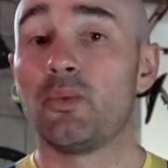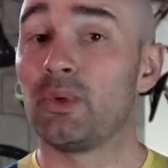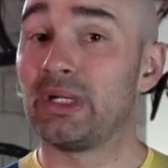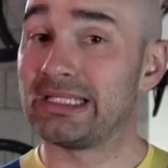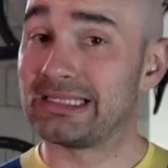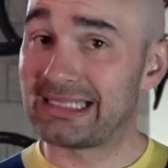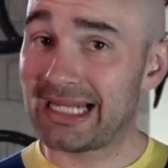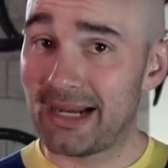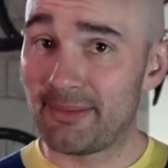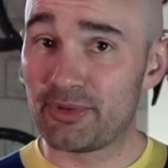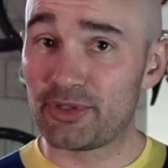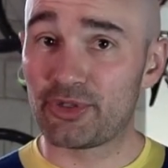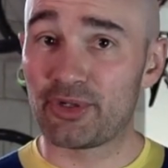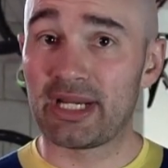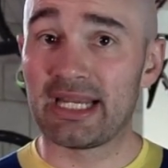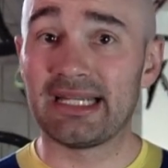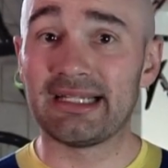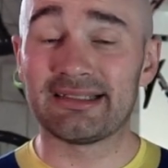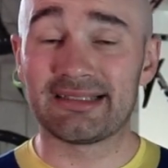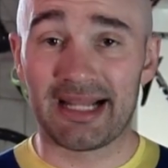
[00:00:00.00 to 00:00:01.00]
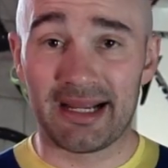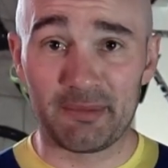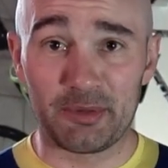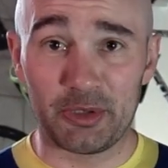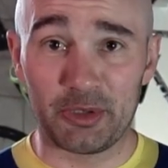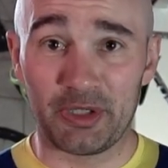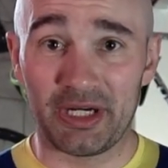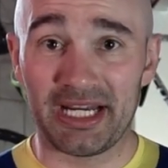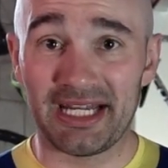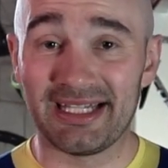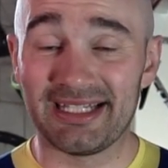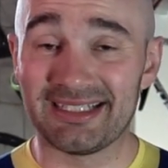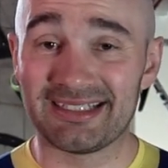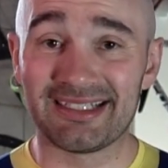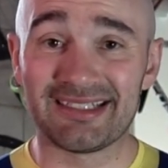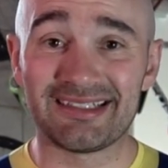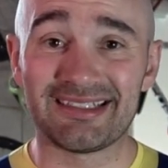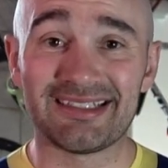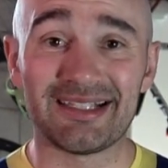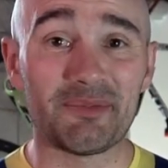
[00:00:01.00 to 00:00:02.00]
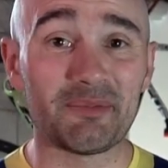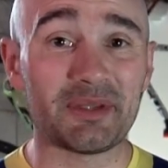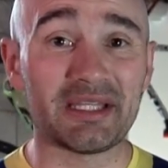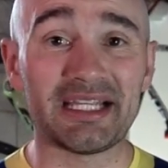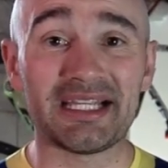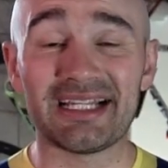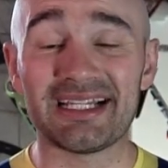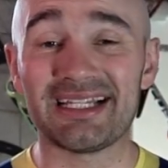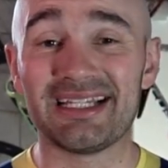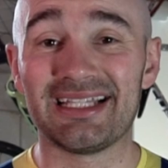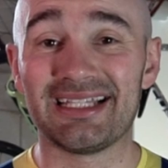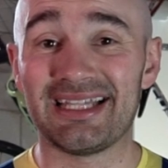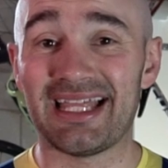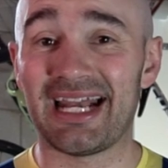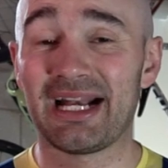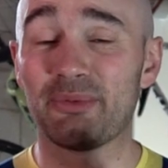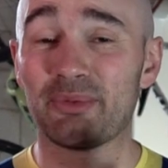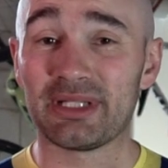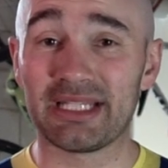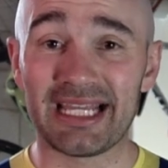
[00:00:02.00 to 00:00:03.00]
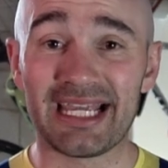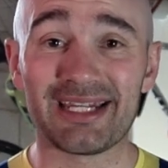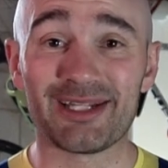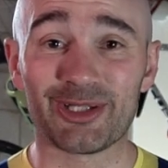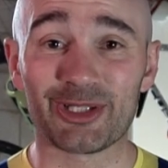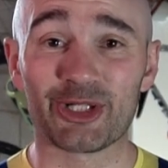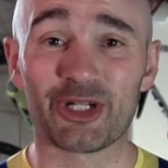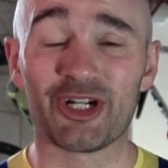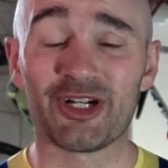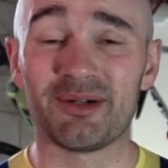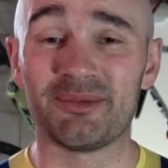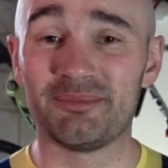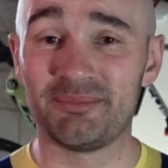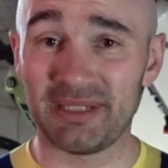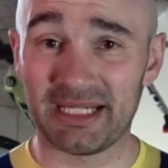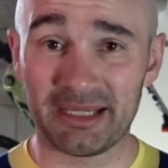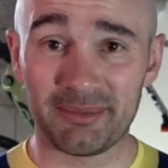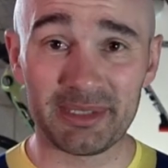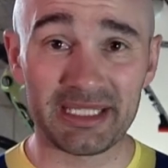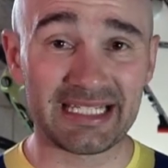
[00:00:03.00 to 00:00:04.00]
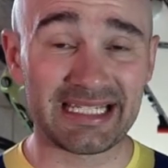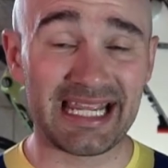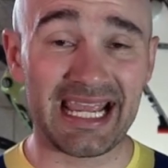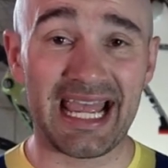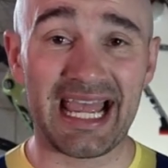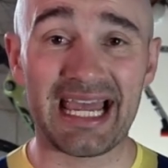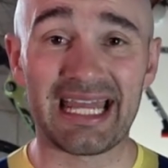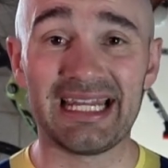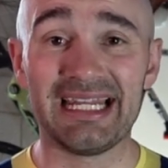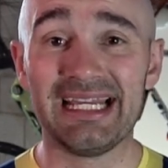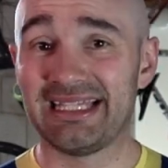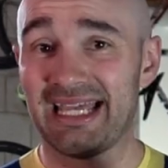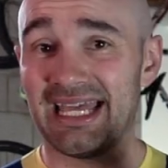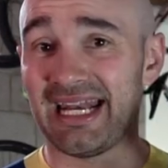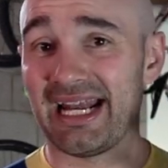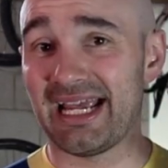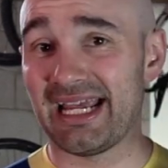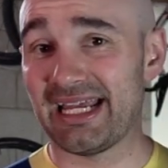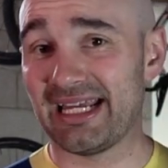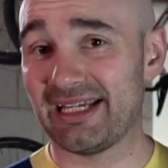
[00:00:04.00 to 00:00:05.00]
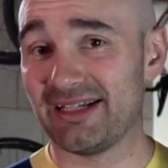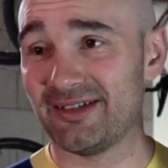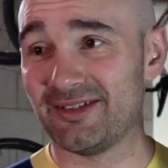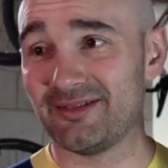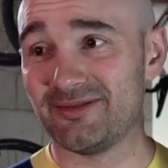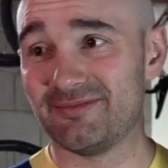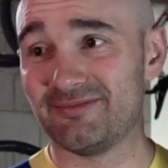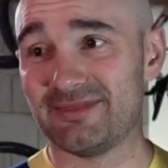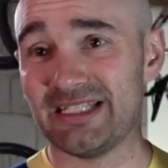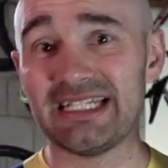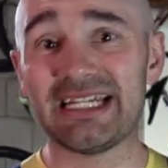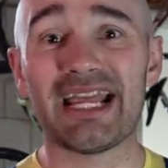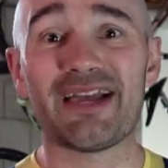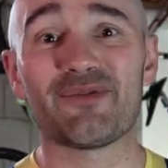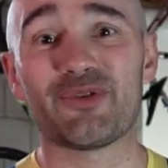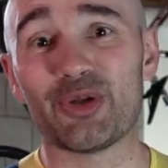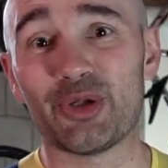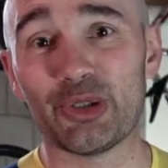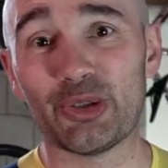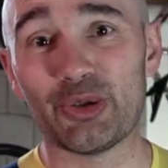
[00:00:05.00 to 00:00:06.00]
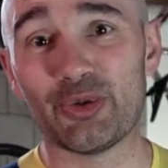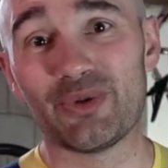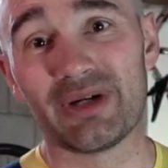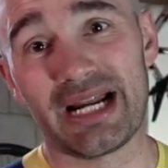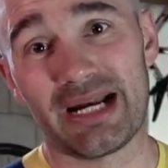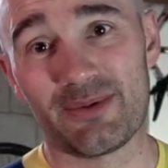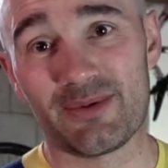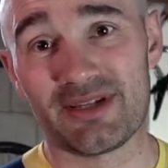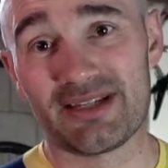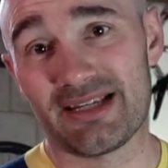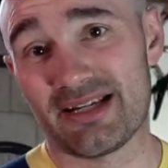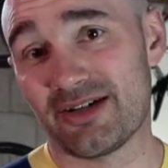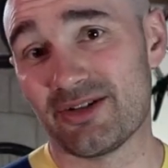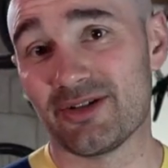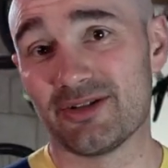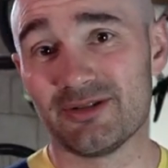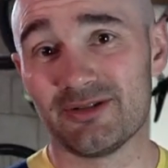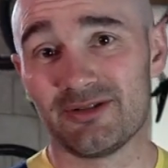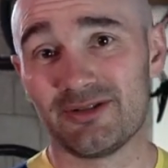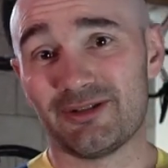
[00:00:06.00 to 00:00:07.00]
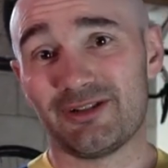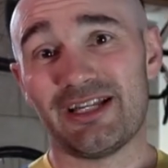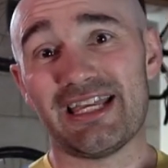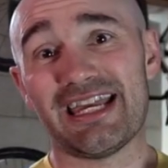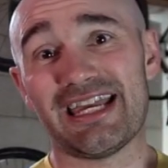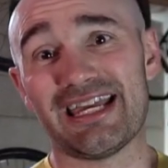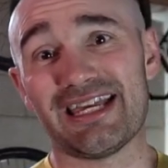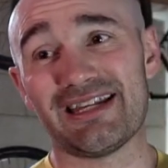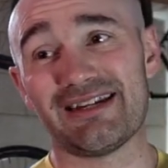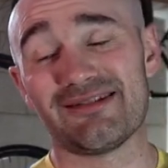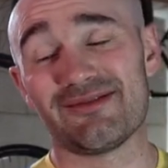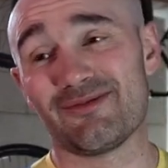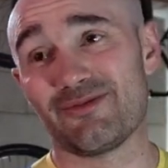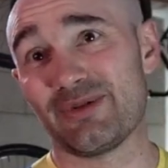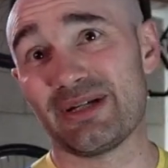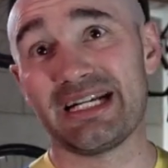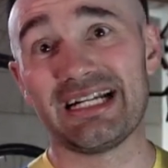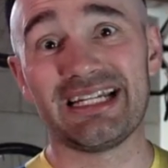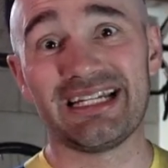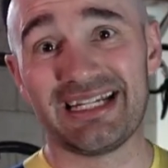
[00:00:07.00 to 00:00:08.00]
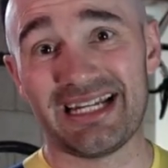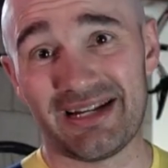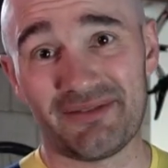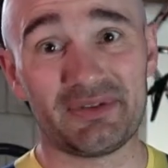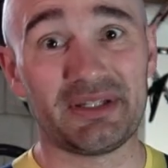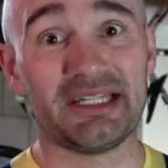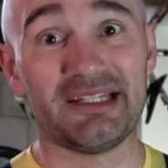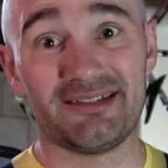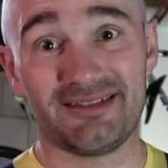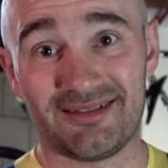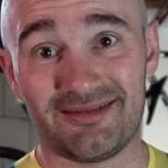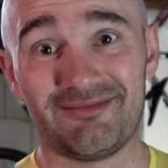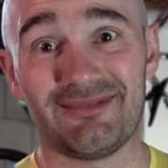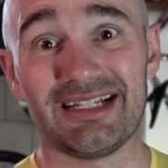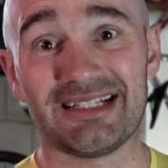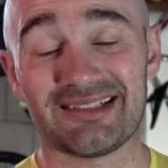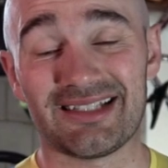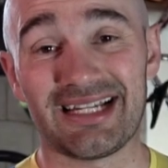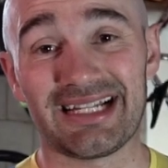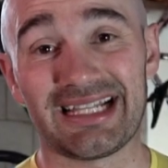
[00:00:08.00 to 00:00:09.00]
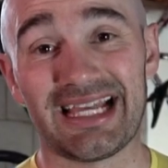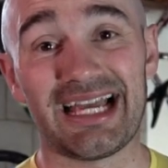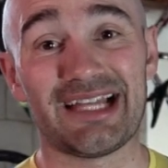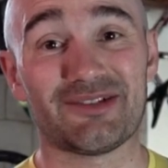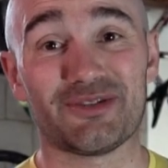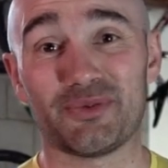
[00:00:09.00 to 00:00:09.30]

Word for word: When it's time to train, it's time to train. This is something that I really had to learn becoming a dad that I didn't have to do when I was single and when I didn't have kids, things like that.